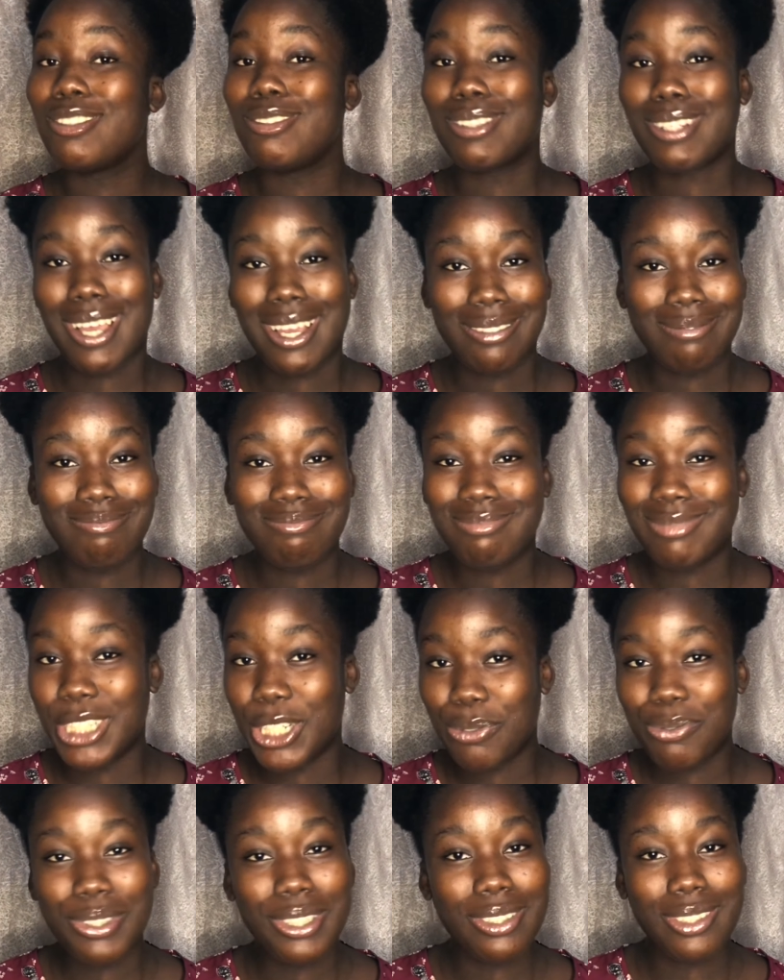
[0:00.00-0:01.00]
can
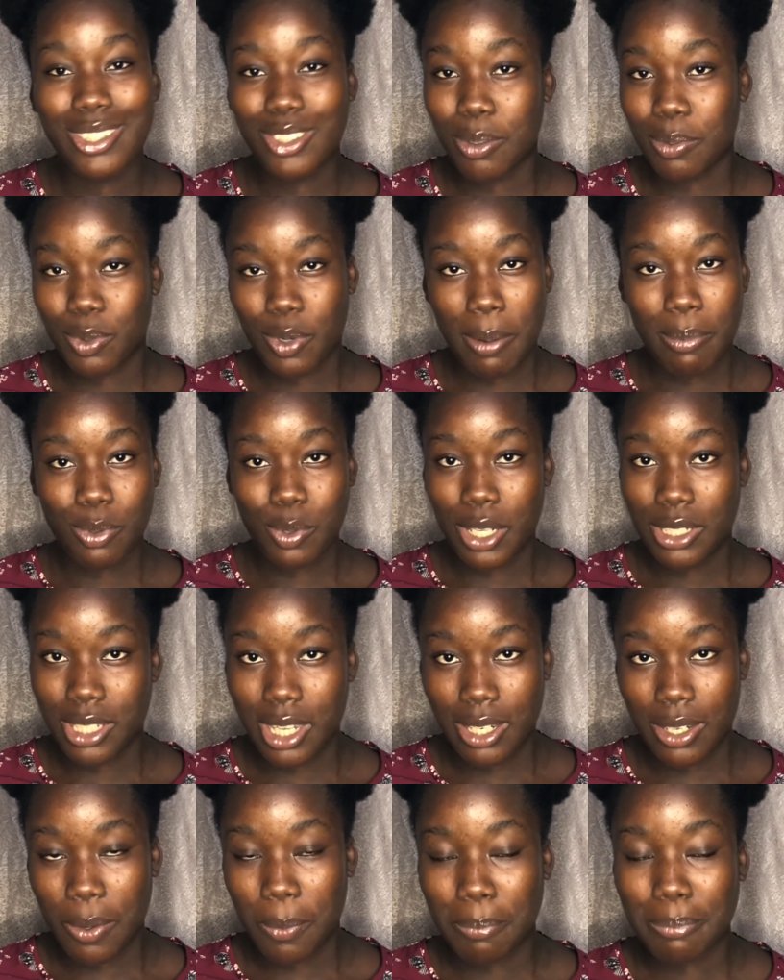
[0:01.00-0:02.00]
definitely subscribe to our
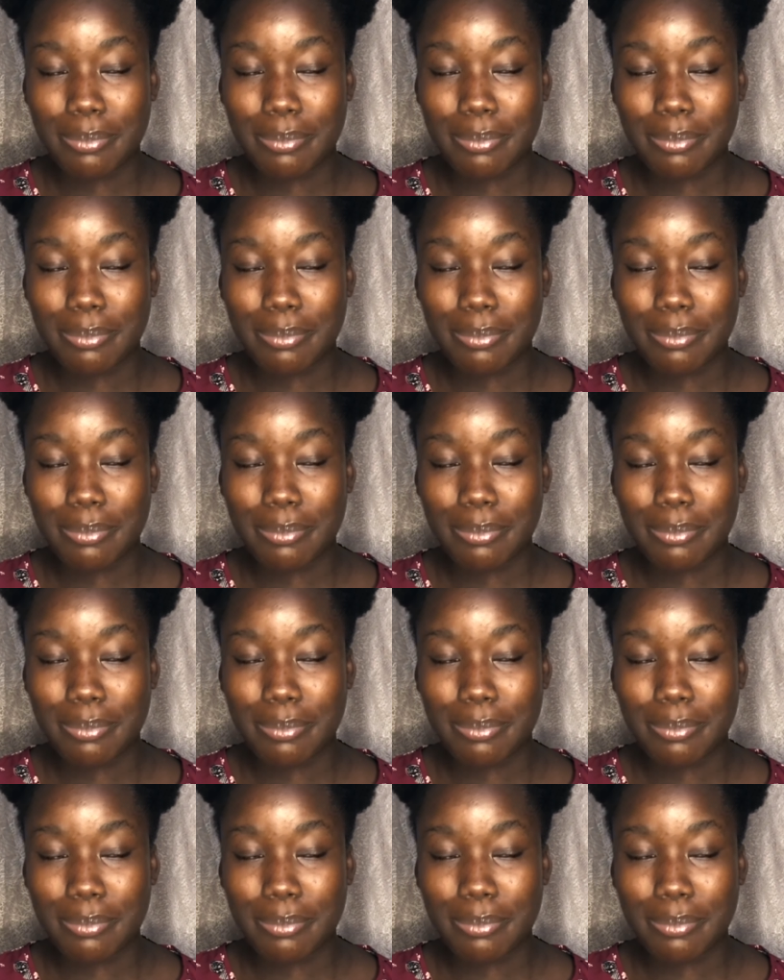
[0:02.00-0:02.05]
channel